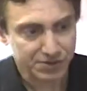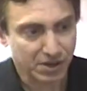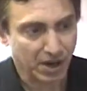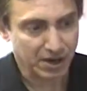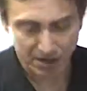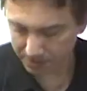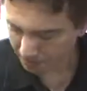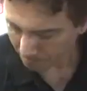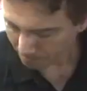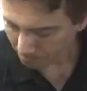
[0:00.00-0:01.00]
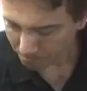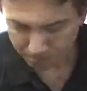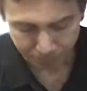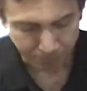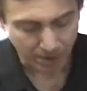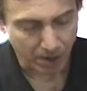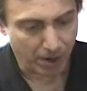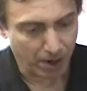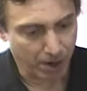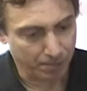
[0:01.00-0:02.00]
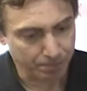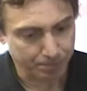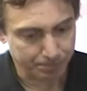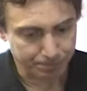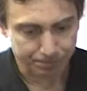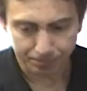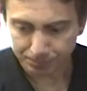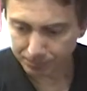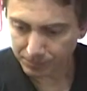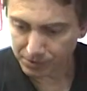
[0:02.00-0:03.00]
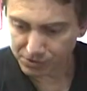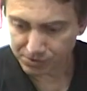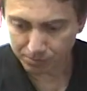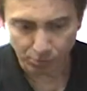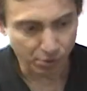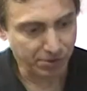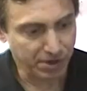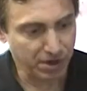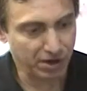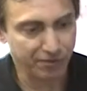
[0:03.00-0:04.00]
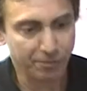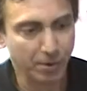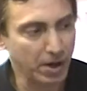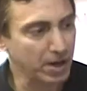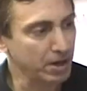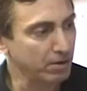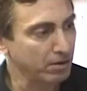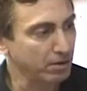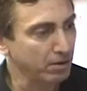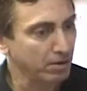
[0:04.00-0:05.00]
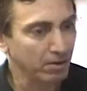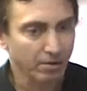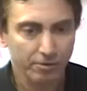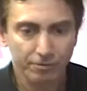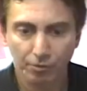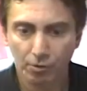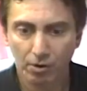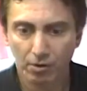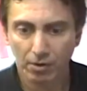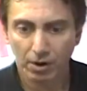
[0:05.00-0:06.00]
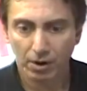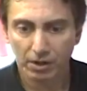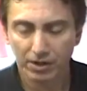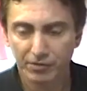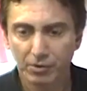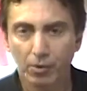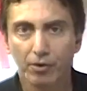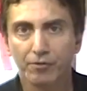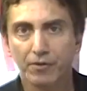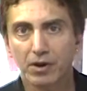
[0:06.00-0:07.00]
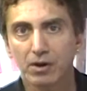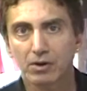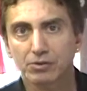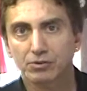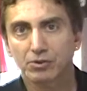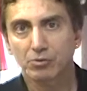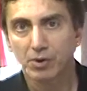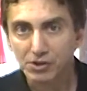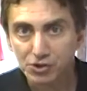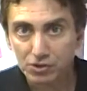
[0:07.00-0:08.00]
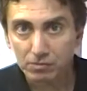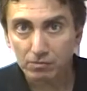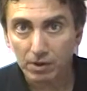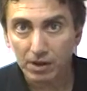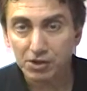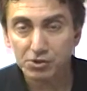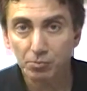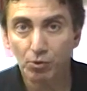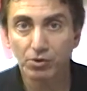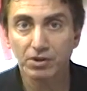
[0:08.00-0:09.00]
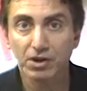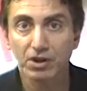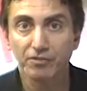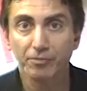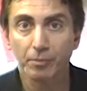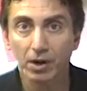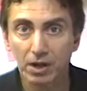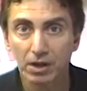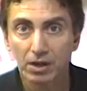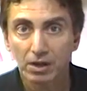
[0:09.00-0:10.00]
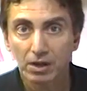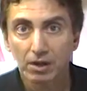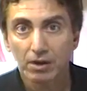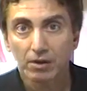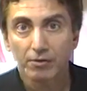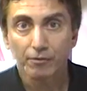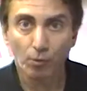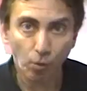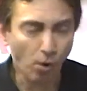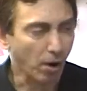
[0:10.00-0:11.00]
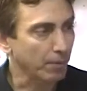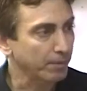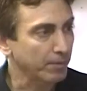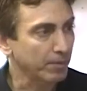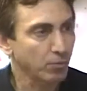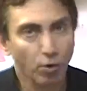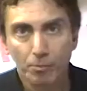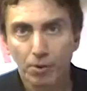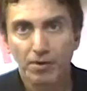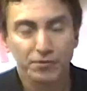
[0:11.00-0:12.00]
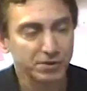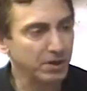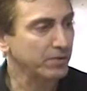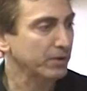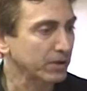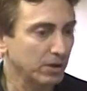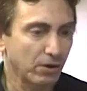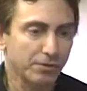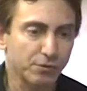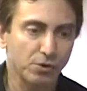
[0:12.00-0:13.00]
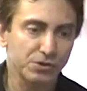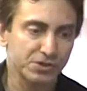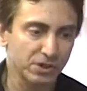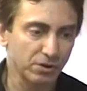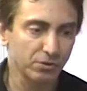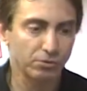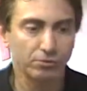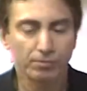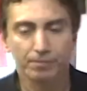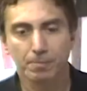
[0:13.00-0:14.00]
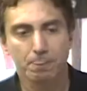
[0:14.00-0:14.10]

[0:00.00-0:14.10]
is tied in. Um, there's more than enough money for uh, giving welfare to the rich, and there's more than enough money for war war profiteering. You know, of course, you know subsidies,